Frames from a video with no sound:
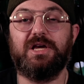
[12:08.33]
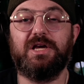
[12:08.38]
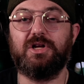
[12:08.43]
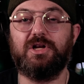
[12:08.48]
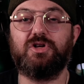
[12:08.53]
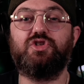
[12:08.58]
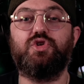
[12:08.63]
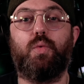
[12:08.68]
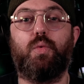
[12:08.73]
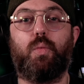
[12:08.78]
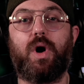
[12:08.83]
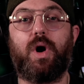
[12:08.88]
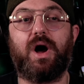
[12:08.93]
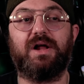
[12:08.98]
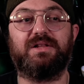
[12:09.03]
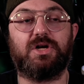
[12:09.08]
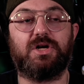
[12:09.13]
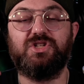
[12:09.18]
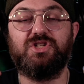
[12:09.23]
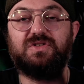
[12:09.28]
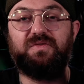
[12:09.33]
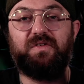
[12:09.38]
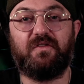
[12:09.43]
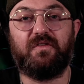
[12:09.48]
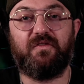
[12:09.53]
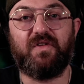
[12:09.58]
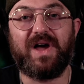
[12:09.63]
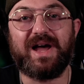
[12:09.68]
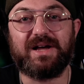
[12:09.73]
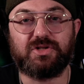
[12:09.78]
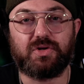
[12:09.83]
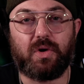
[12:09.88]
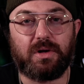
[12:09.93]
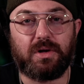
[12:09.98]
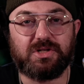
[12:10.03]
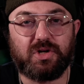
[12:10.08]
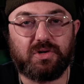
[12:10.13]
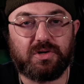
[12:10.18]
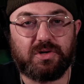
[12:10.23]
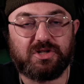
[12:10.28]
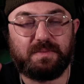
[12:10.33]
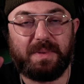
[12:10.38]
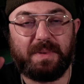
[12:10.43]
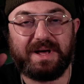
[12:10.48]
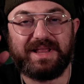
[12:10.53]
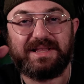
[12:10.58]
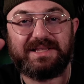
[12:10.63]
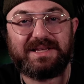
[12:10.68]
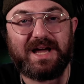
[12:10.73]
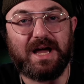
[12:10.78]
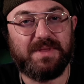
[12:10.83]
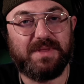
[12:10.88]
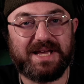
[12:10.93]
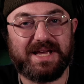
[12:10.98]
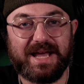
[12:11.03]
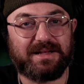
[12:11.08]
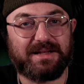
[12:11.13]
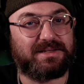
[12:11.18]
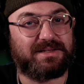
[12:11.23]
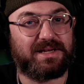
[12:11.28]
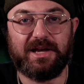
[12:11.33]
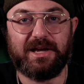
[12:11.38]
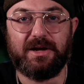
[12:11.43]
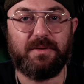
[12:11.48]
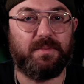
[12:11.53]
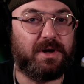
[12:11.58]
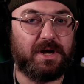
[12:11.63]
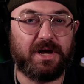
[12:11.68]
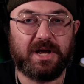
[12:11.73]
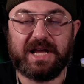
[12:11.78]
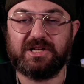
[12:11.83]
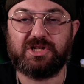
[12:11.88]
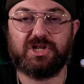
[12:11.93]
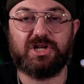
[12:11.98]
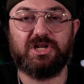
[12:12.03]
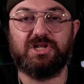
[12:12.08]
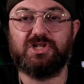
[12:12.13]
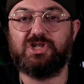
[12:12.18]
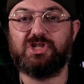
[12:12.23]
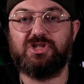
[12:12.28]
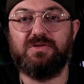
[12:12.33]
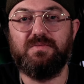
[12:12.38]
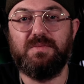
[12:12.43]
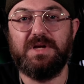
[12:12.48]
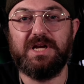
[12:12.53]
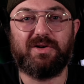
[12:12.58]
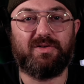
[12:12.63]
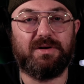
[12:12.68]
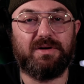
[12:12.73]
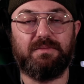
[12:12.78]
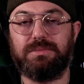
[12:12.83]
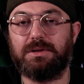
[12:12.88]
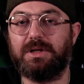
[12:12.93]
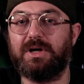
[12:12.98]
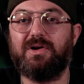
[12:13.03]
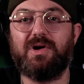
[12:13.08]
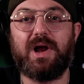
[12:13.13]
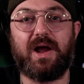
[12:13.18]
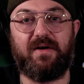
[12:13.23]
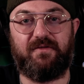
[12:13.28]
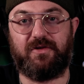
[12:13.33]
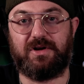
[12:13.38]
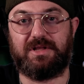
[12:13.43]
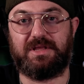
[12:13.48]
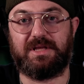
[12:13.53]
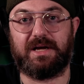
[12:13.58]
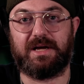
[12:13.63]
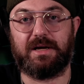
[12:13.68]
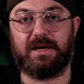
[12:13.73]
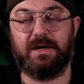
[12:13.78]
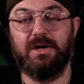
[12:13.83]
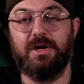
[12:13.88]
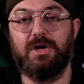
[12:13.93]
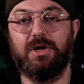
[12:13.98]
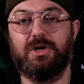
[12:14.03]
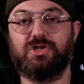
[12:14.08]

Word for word: he doesn't want tons of effects also because by the time they get to him, it's going to smear and blur everything.